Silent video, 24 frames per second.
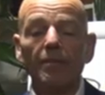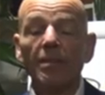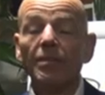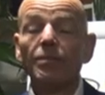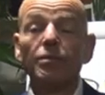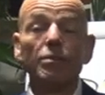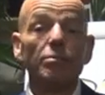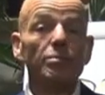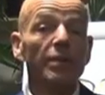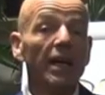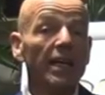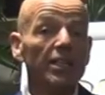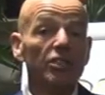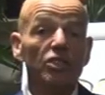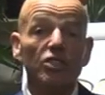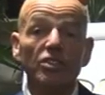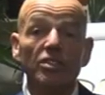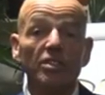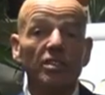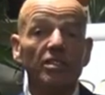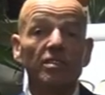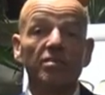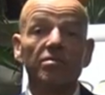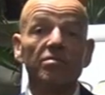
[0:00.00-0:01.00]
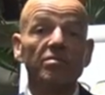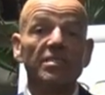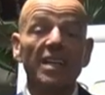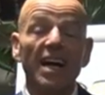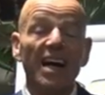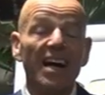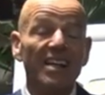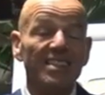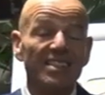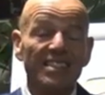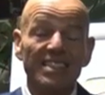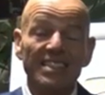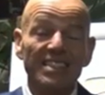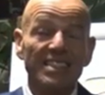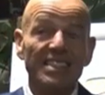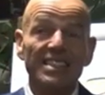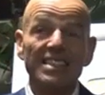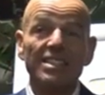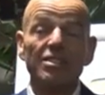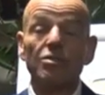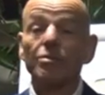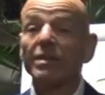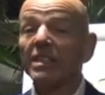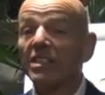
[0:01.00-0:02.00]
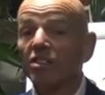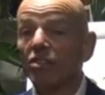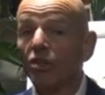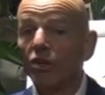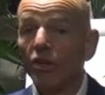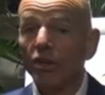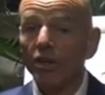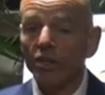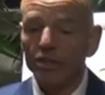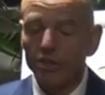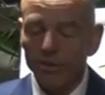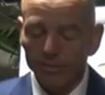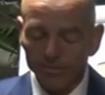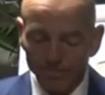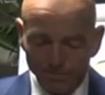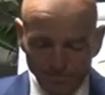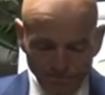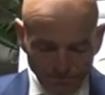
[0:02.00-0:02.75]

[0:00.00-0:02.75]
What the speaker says: information, data, research.